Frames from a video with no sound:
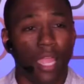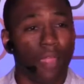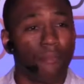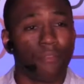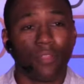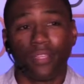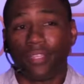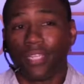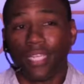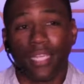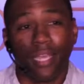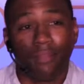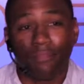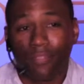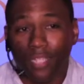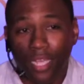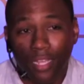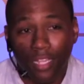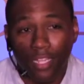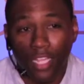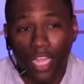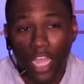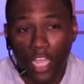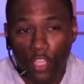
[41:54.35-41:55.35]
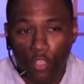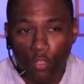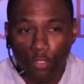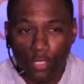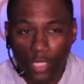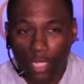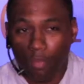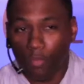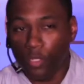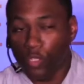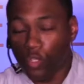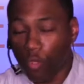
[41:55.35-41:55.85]
Everything I've done, and
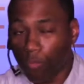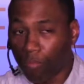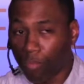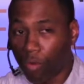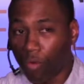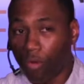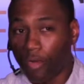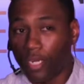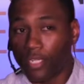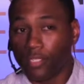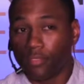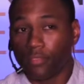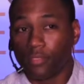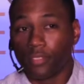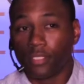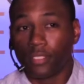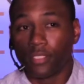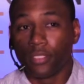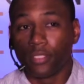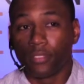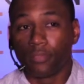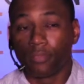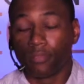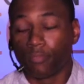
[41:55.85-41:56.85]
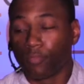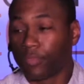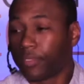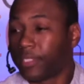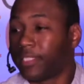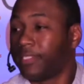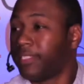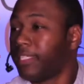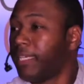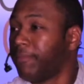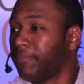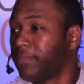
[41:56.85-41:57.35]
you're telling me you're bored?
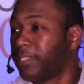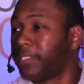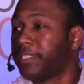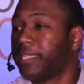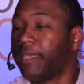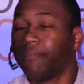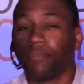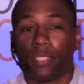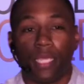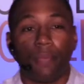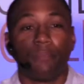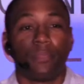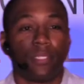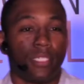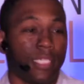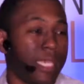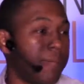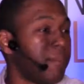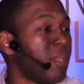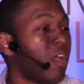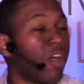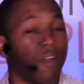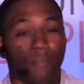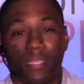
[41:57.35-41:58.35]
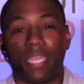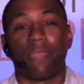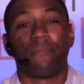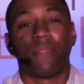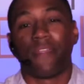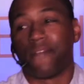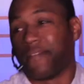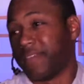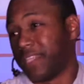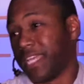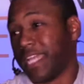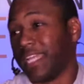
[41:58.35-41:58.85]
Give me
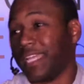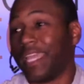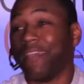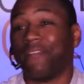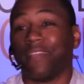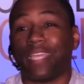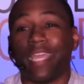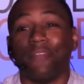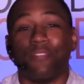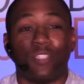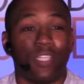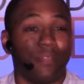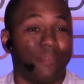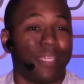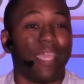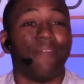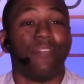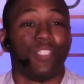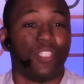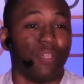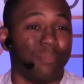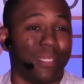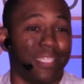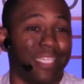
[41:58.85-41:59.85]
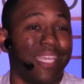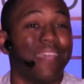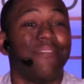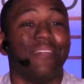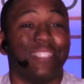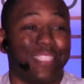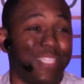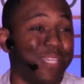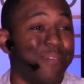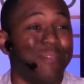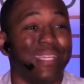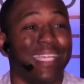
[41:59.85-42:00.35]
everything. Give it
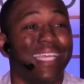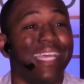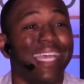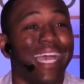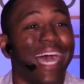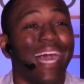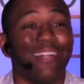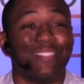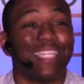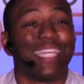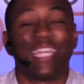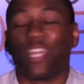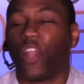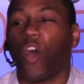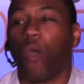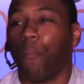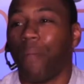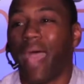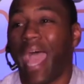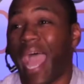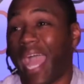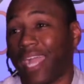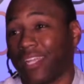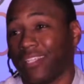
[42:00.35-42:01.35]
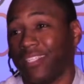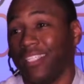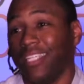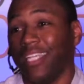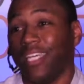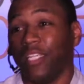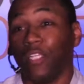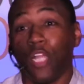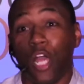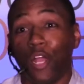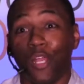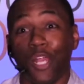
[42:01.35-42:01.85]
to me. I'll take it all back.
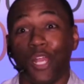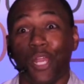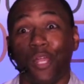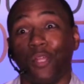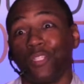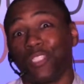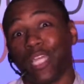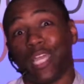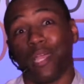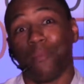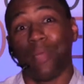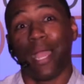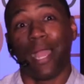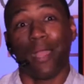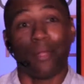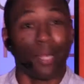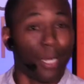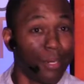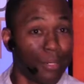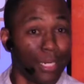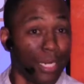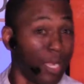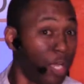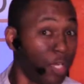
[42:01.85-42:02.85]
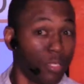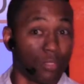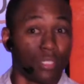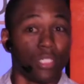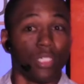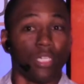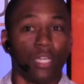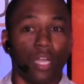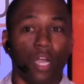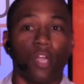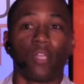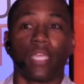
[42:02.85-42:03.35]
No, take it back.
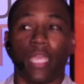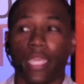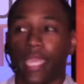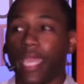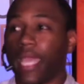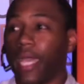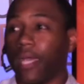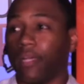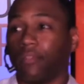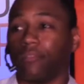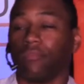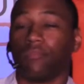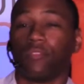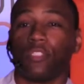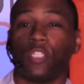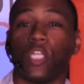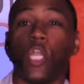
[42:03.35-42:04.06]
No. Okay, yeah.